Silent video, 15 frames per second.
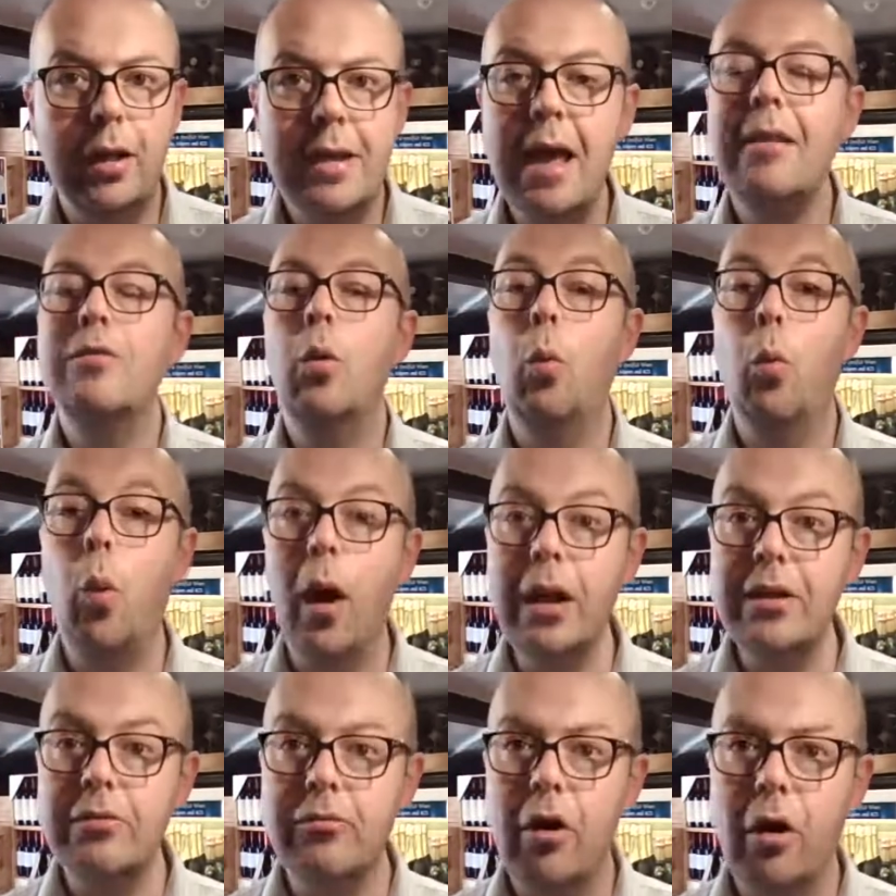Yes, white
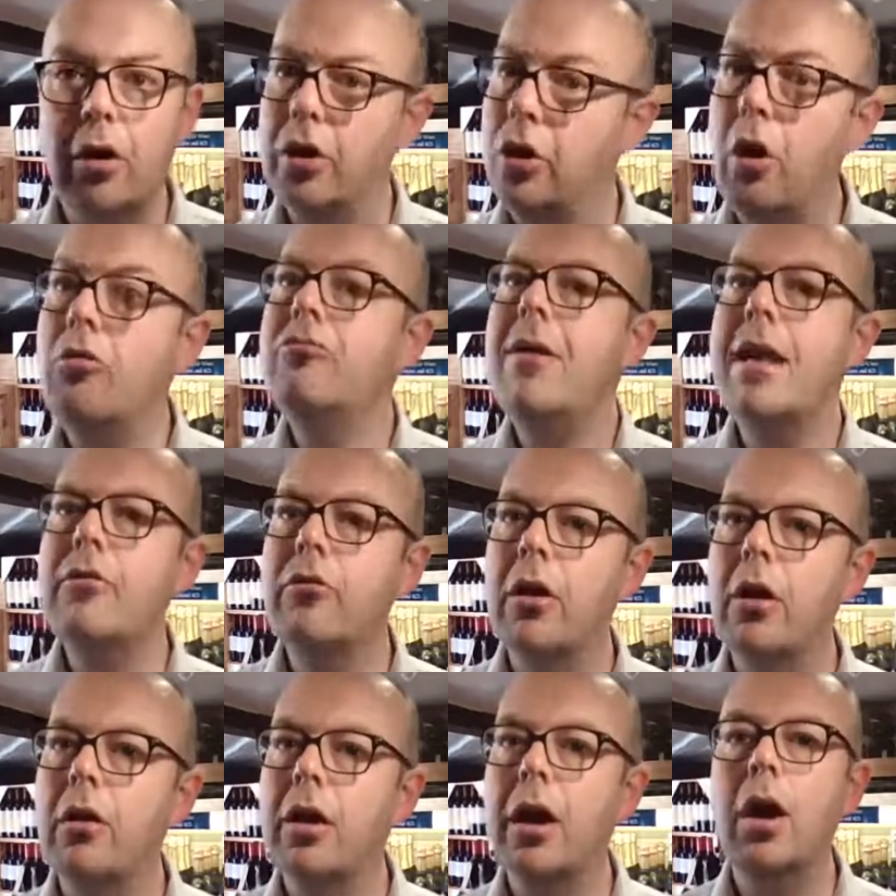Rioja, not red
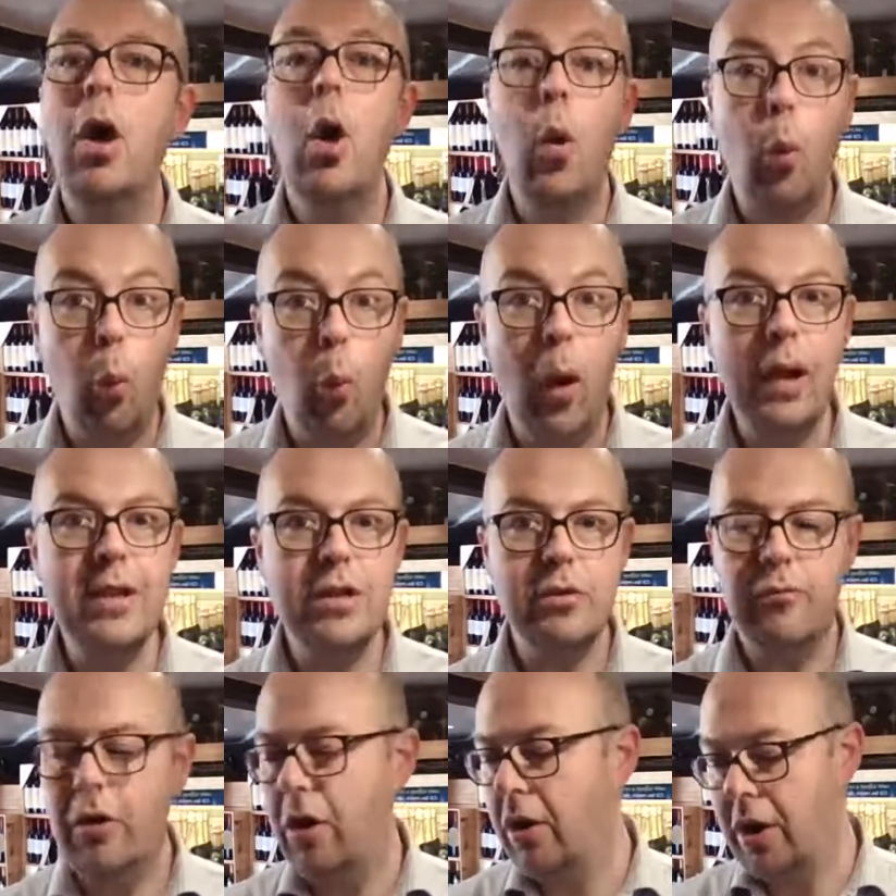Rioja, white
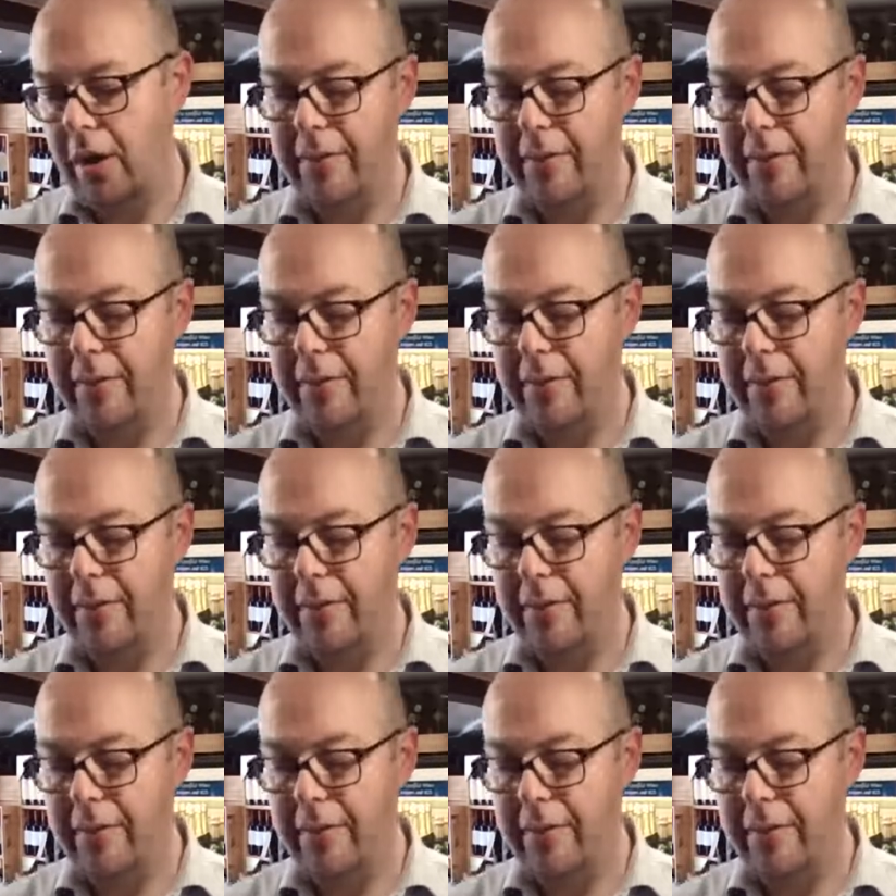Rioja.